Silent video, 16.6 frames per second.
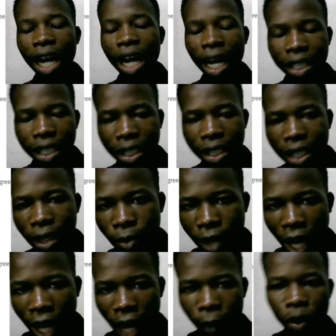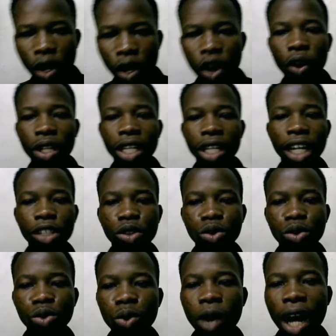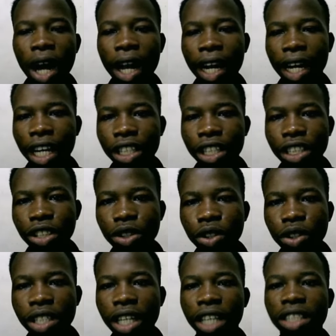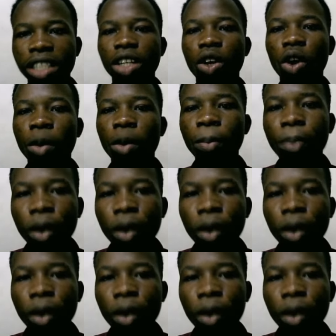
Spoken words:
at the same time. Another tool I can actually use is actually called